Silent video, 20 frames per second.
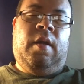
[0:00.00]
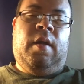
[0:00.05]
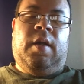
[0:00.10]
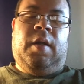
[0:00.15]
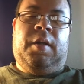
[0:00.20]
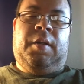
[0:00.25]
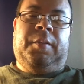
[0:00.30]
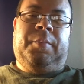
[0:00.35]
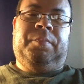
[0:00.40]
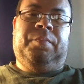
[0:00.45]

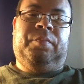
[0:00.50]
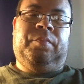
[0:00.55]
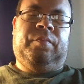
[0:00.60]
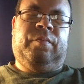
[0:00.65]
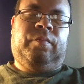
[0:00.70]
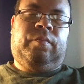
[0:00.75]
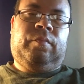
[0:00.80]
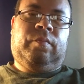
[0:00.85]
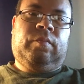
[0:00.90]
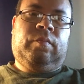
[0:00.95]
Um,
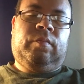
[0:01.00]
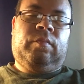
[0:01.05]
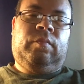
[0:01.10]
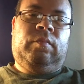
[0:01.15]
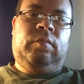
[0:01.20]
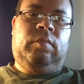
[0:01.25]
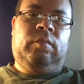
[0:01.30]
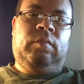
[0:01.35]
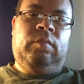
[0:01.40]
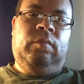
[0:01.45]

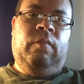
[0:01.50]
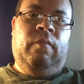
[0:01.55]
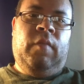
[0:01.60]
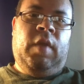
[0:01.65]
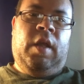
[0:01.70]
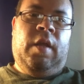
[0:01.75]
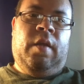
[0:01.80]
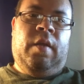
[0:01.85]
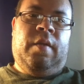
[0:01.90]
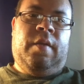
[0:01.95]

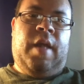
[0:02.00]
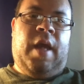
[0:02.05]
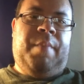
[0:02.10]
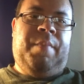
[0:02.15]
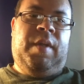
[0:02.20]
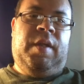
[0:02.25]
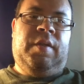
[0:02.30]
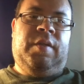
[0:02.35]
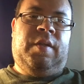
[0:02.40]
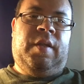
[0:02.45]
that
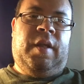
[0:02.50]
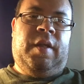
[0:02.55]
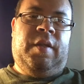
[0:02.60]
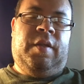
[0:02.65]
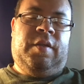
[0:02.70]
being said,